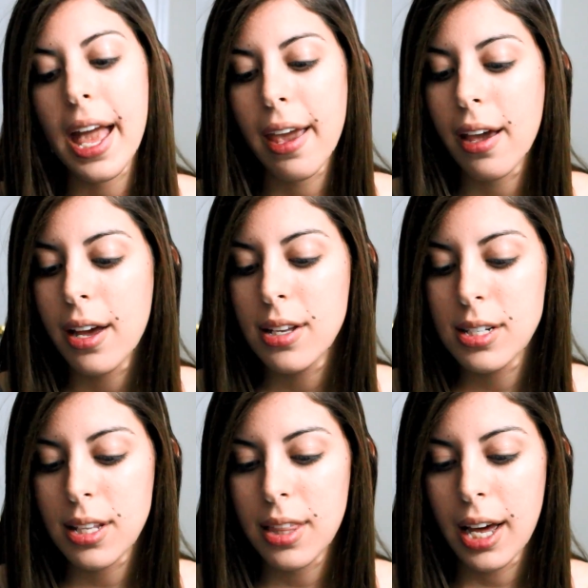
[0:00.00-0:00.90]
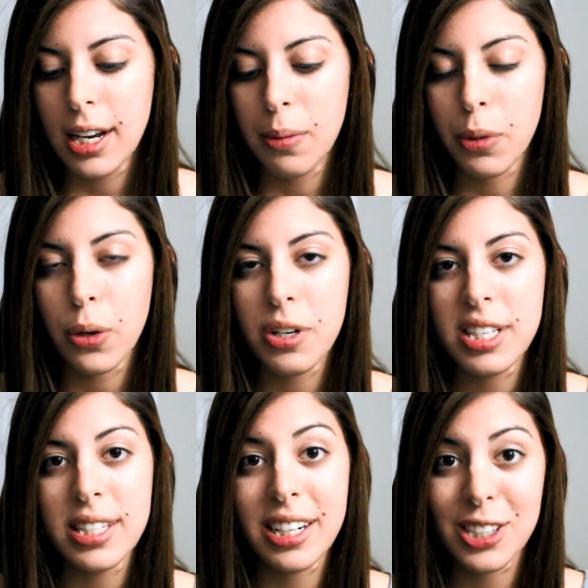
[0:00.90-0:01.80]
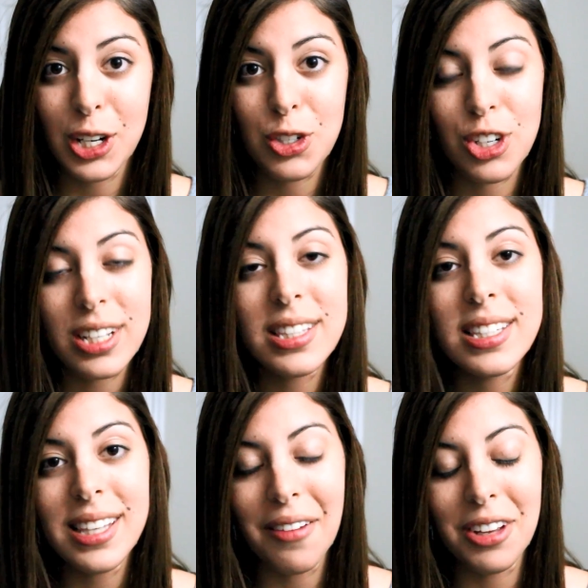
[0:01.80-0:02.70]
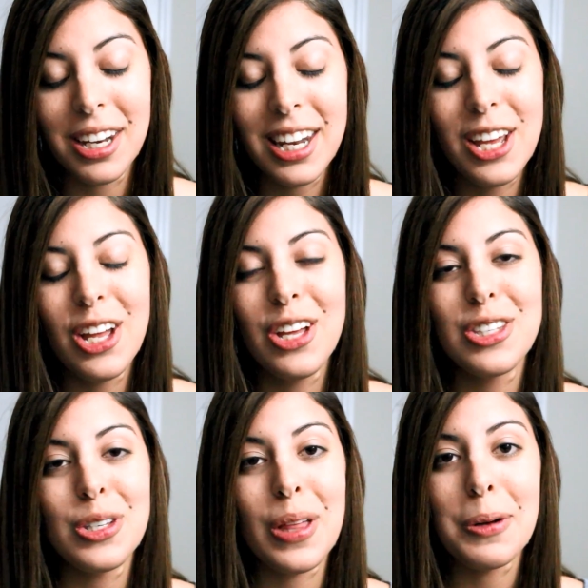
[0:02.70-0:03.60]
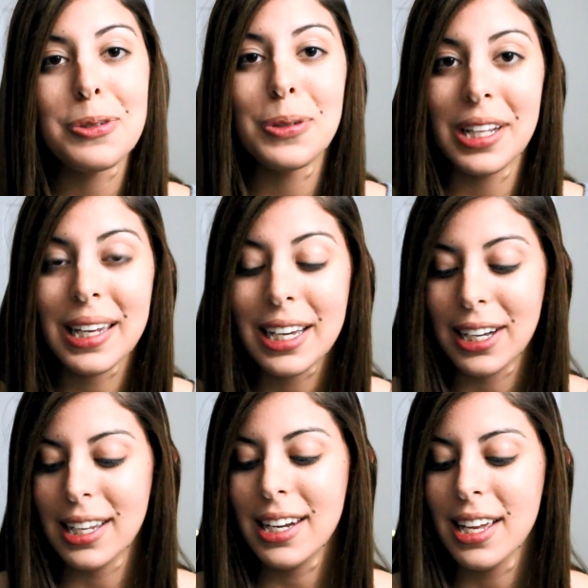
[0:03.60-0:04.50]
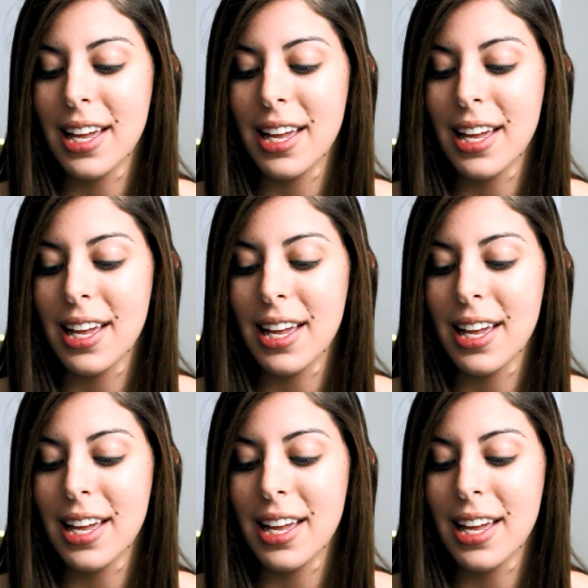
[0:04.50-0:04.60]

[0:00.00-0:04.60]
and that number was 607, so that was really good.